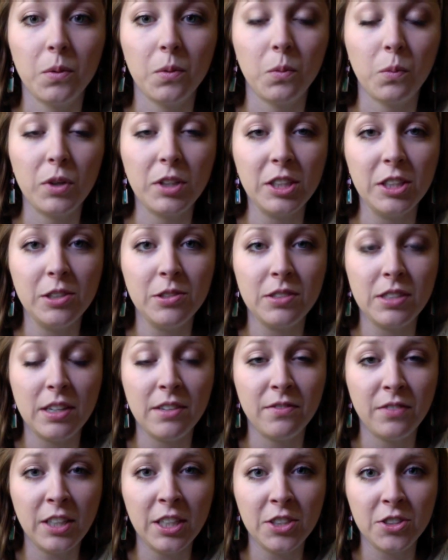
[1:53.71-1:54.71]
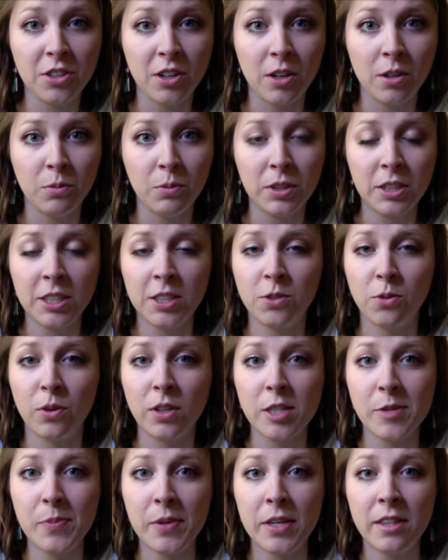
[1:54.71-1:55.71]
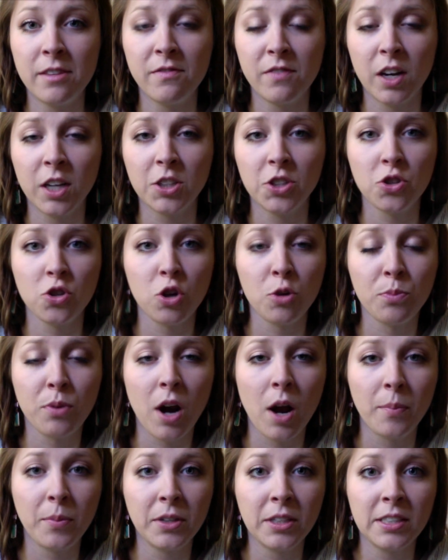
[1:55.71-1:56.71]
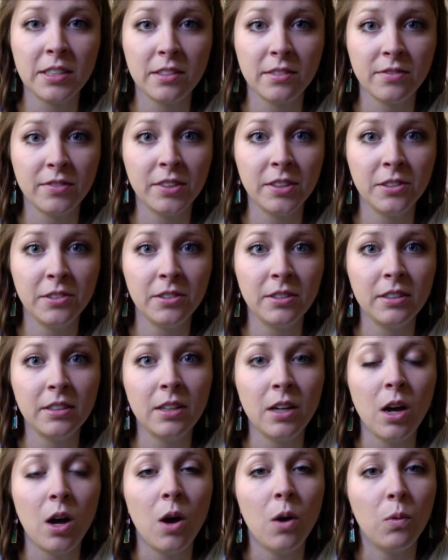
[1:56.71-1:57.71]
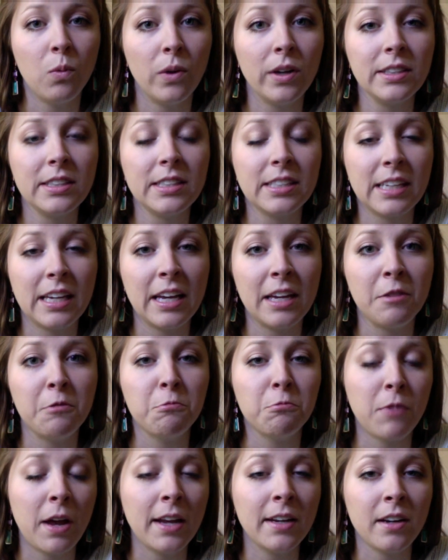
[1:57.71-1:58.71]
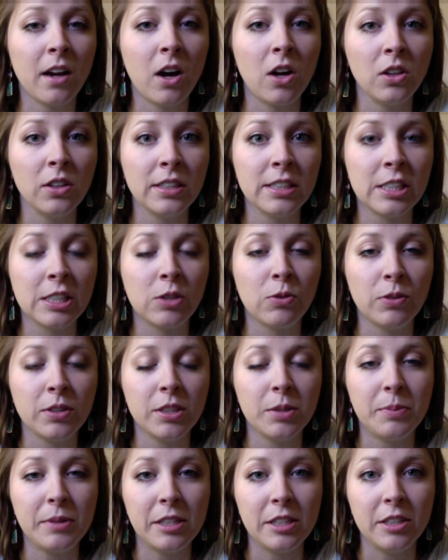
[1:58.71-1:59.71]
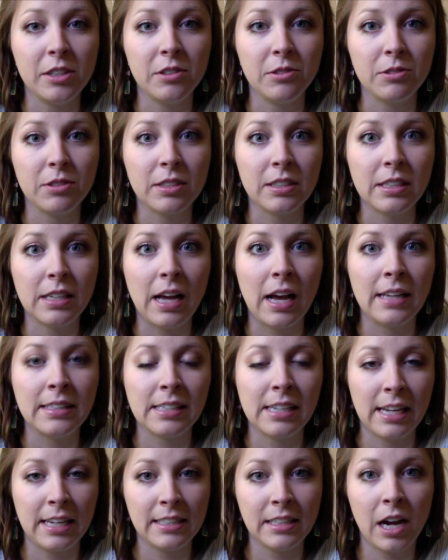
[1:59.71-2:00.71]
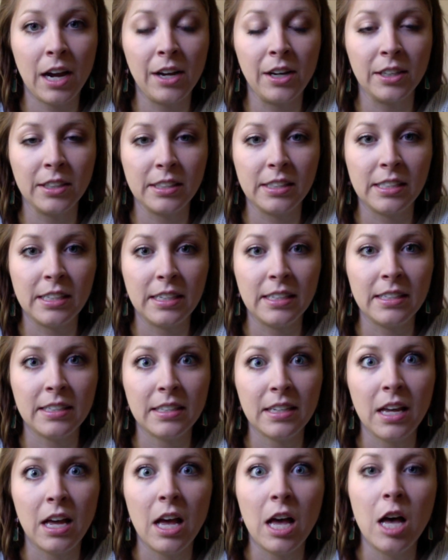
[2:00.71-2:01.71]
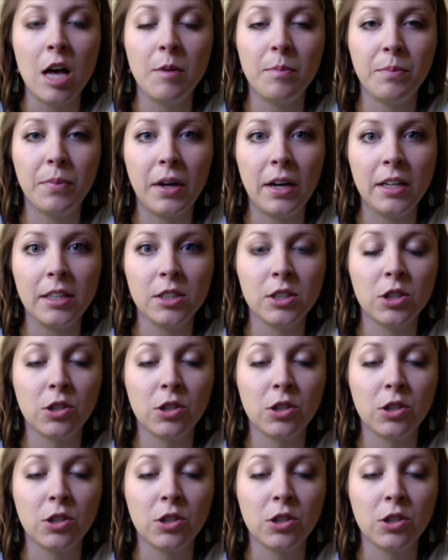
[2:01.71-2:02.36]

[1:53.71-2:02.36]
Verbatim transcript: When used in vitro, which is going to be the functional properties of food, once again, retinol is going to be used as an antioxidant, but